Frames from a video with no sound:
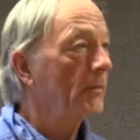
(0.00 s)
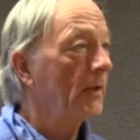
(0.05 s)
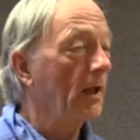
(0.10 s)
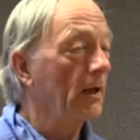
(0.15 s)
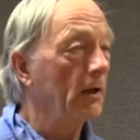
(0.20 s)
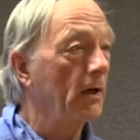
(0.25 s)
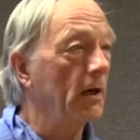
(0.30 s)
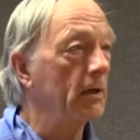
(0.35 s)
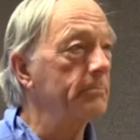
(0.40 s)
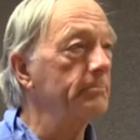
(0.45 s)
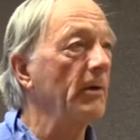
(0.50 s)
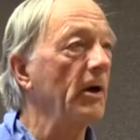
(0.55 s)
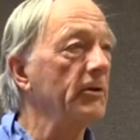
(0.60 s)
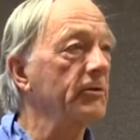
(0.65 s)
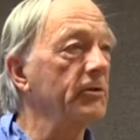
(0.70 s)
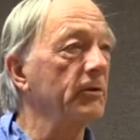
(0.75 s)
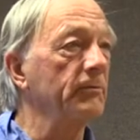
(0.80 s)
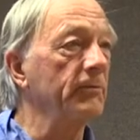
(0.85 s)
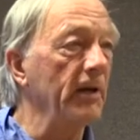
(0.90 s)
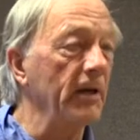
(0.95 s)
And hawk
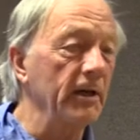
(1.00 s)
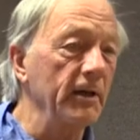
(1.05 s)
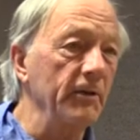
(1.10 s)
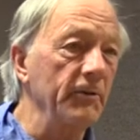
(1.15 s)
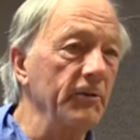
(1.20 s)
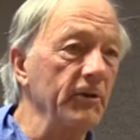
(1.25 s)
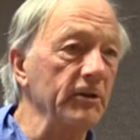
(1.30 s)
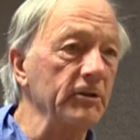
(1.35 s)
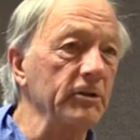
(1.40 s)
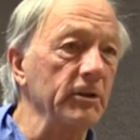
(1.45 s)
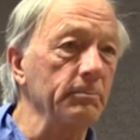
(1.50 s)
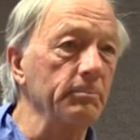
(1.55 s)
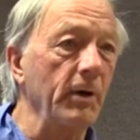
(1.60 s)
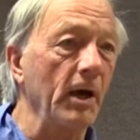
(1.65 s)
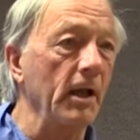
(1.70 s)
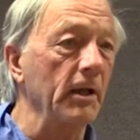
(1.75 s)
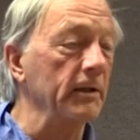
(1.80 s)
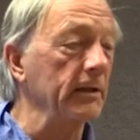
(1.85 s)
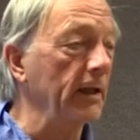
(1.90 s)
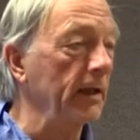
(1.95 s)
moths are very efficient
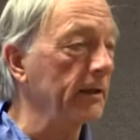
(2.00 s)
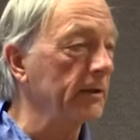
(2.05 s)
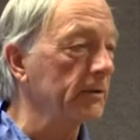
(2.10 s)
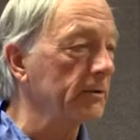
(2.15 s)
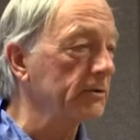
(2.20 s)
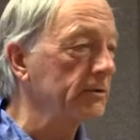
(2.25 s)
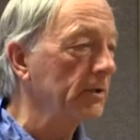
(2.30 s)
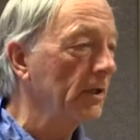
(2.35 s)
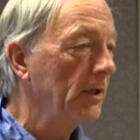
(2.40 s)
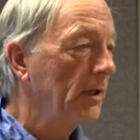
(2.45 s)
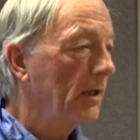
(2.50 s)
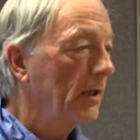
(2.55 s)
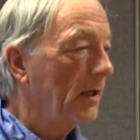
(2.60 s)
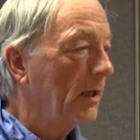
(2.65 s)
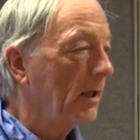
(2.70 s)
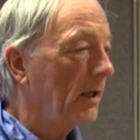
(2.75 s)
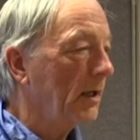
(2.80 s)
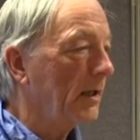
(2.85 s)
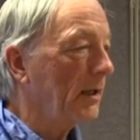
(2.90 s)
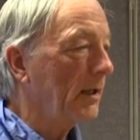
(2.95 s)
pollinators,
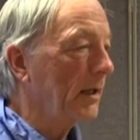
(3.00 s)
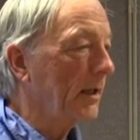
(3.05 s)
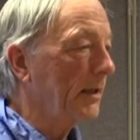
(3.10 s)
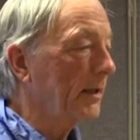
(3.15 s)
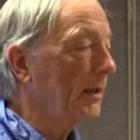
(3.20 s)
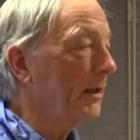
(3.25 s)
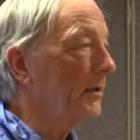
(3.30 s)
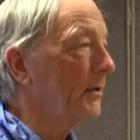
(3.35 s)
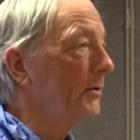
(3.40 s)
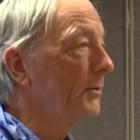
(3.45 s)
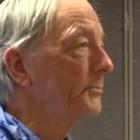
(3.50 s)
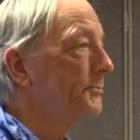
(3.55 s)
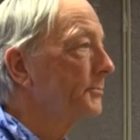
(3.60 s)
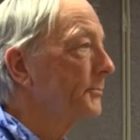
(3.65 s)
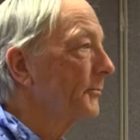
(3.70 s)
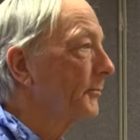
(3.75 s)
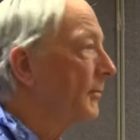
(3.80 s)
uh, and they'll